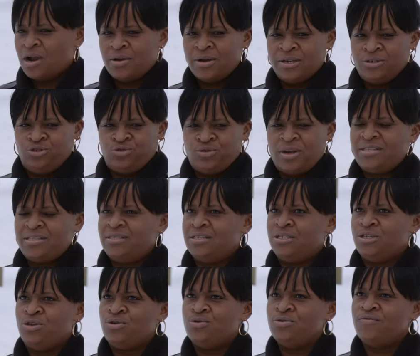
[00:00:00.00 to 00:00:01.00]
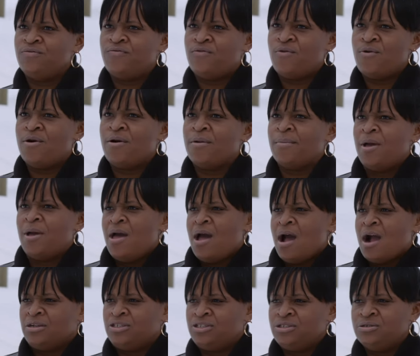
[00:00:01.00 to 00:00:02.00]
are dressed in uniform.
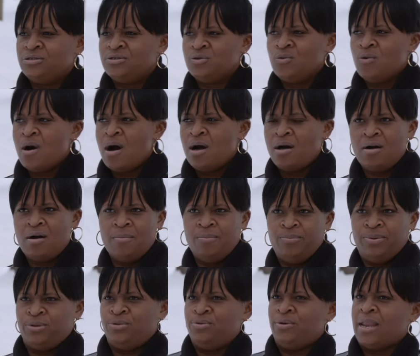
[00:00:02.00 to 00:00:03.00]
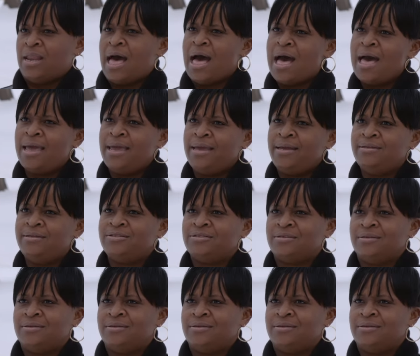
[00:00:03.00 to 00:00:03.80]
Our children walk on blue lines.